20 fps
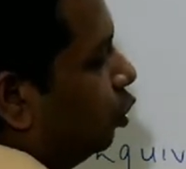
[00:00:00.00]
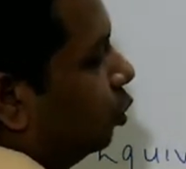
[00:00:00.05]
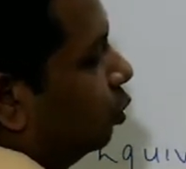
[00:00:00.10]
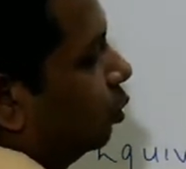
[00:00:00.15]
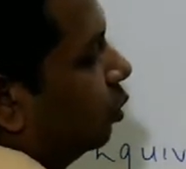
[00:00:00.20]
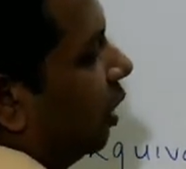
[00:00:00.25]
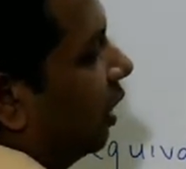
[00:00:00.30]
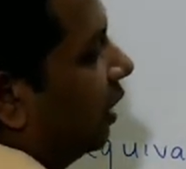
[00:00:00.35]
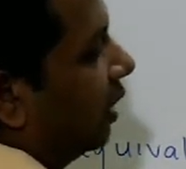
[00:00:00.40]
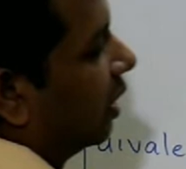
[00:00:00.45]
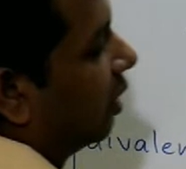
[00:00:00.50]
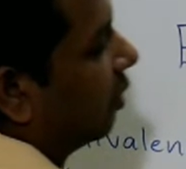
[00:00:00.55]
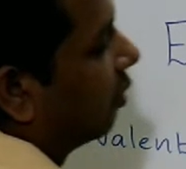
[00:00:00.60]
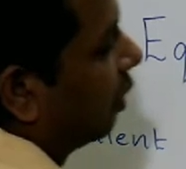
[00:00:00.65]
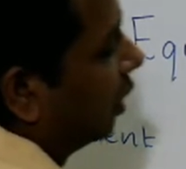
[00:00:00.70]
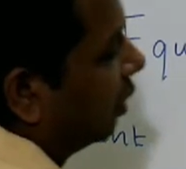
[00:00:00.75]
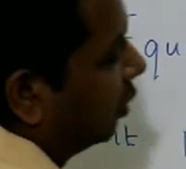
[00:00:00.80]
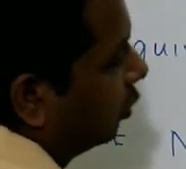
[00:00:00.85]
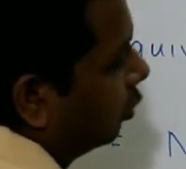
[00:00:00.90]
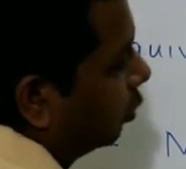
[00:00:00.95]
2 I can
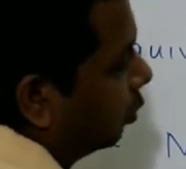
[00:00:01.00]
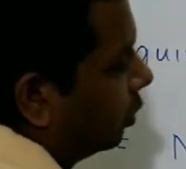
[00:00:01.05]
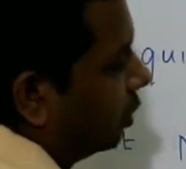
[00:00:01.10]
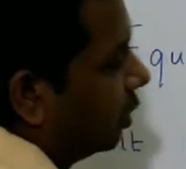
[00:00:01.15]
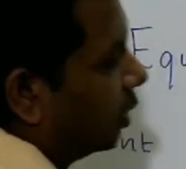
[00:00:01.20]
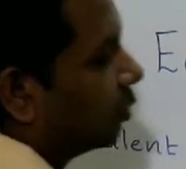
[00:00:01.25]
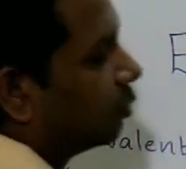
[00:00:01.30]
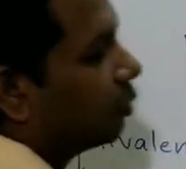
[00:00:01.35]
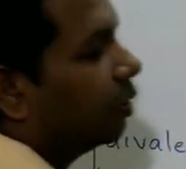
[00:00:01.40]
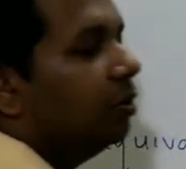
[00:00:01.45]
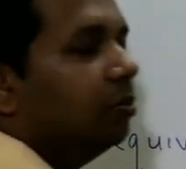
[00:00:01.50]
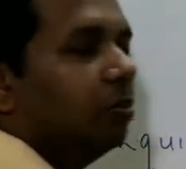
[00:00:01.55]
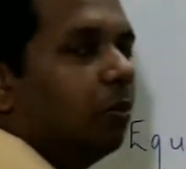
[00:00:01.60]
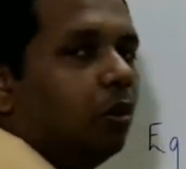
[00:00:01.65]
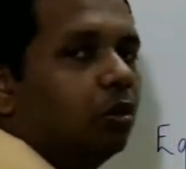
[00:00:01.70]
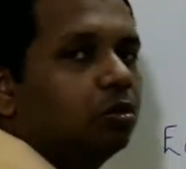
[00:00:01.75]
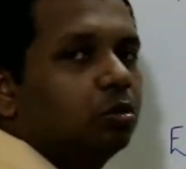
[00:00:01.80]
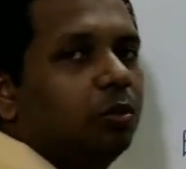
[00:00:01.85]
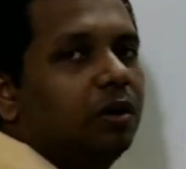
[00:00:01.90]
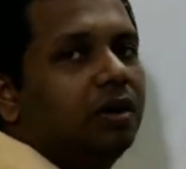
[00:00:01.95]
write 2 here so in
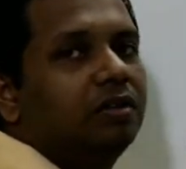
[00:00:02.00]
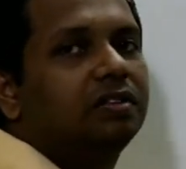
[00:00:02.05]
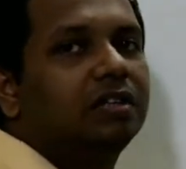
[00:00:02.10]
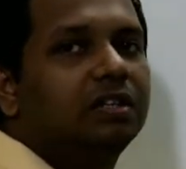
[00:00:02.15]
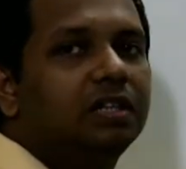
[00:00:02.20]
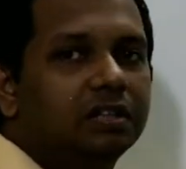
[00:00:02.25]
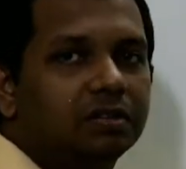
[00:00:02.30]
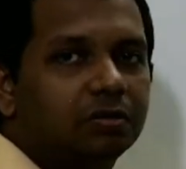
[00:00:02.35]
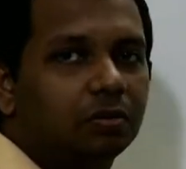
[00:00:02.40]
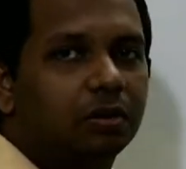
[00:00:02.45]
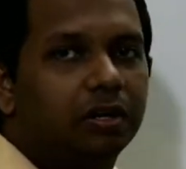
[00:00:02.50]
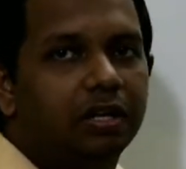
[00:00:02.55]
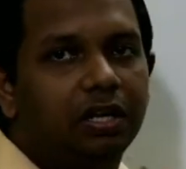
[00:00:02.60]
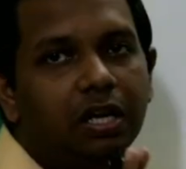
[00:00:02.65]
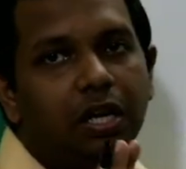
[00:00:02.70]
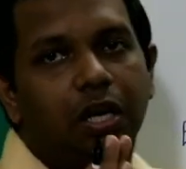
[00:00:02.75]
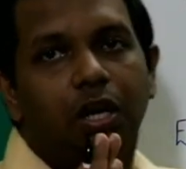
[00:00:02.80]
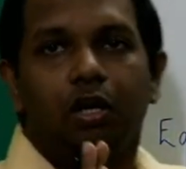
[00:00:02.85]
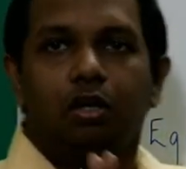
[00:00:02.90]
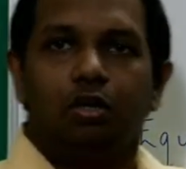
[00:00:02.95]
both ways it is
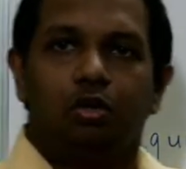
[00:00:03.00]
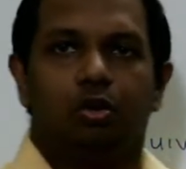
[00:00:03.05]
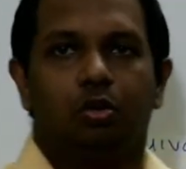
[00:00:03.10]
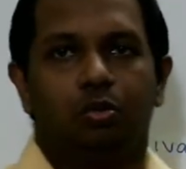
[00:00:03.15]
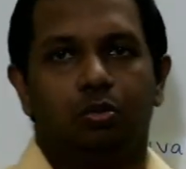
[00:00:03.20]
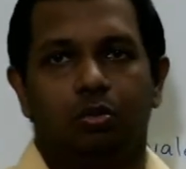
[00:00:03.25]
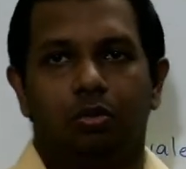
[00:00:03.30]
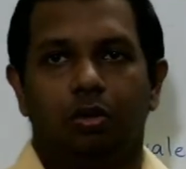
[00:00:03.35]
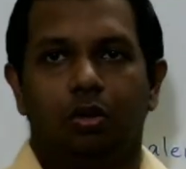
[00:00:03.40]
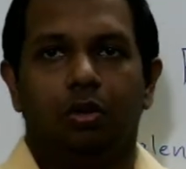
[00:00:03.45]
only 2